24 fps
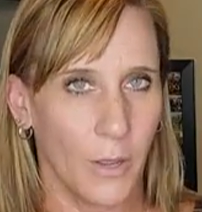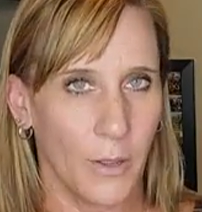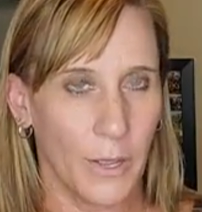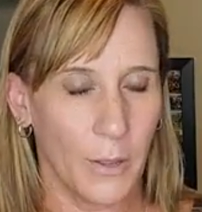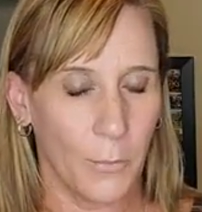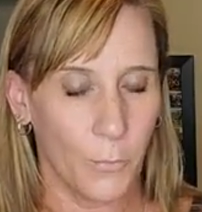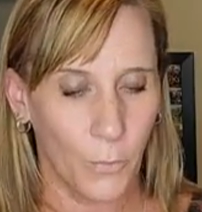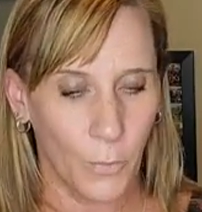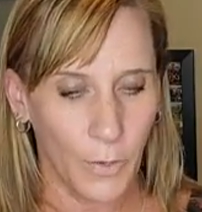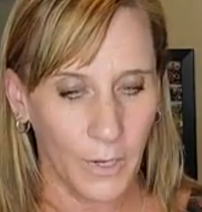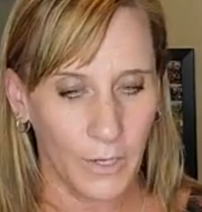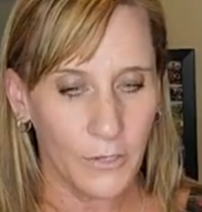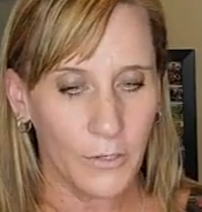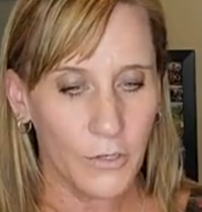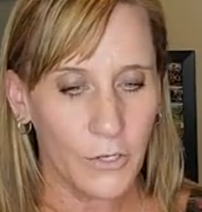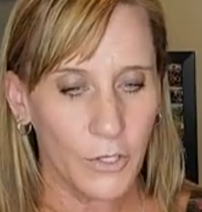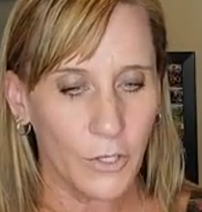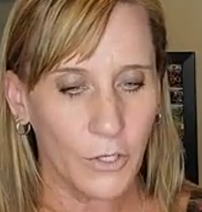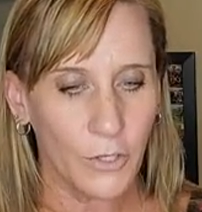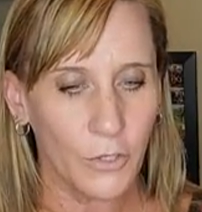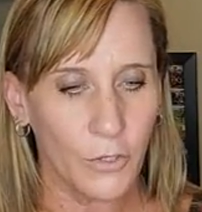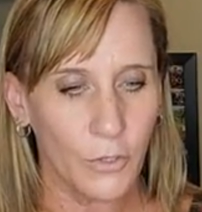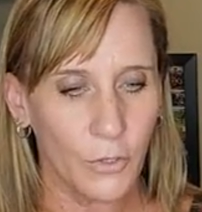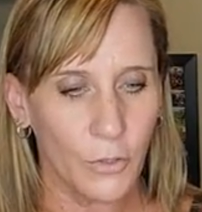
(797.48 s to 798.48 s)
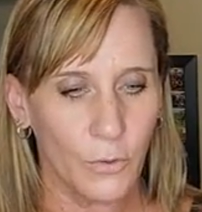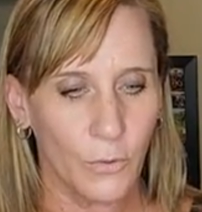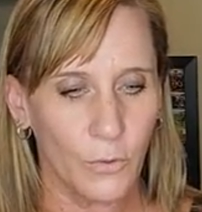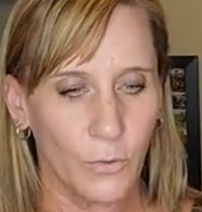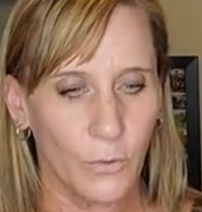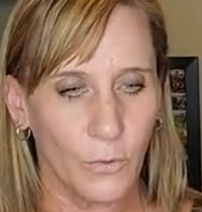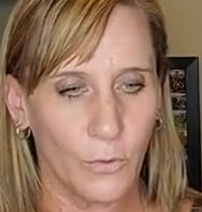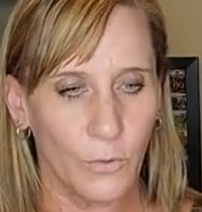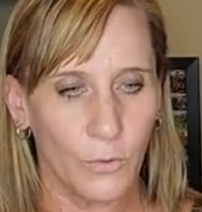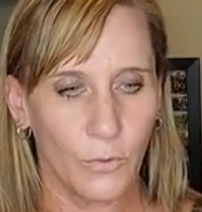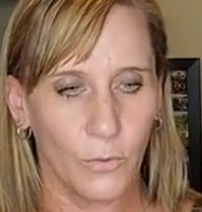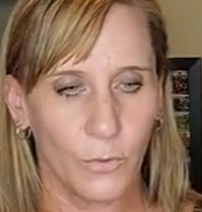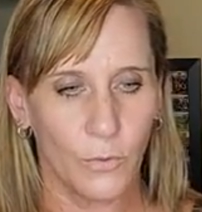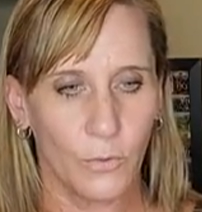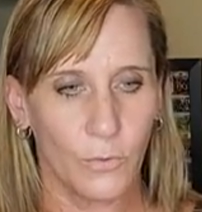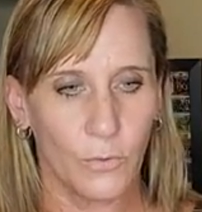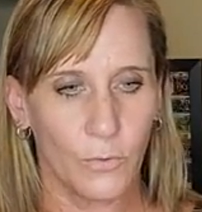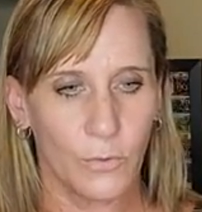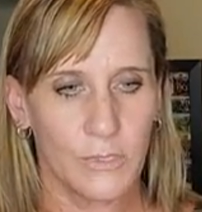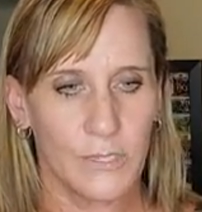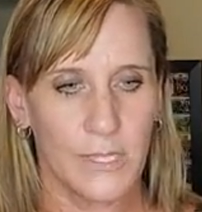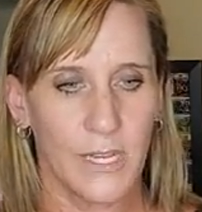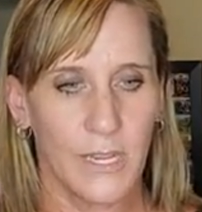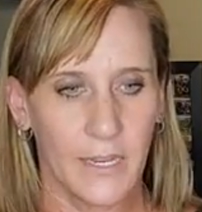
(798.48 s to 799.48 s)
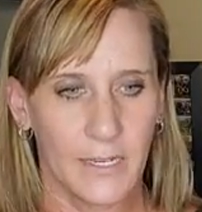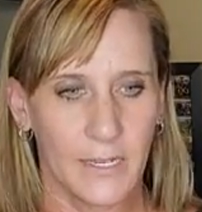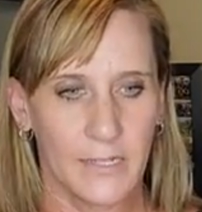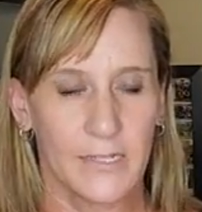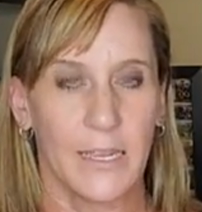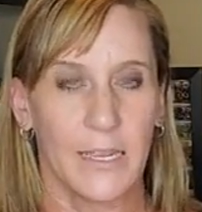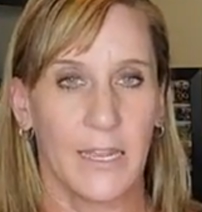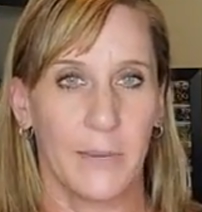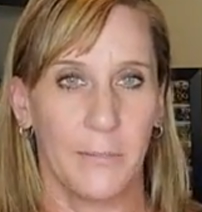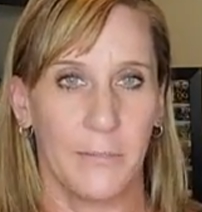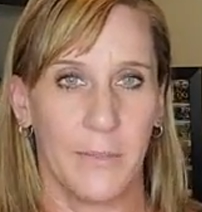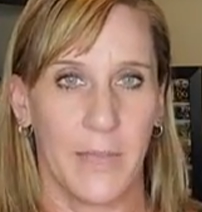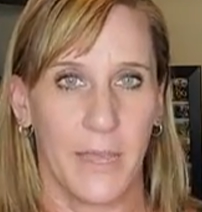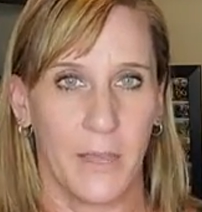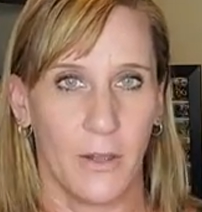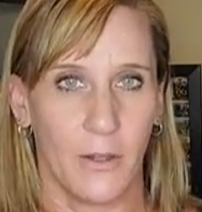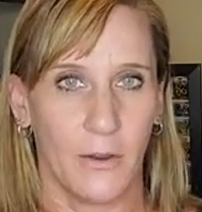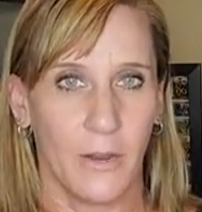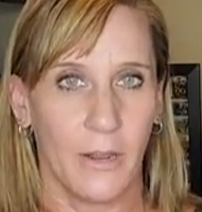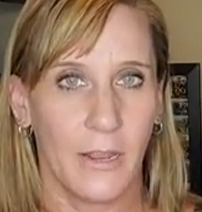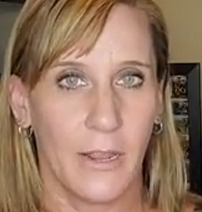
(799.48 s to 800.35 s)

when do you take a time out?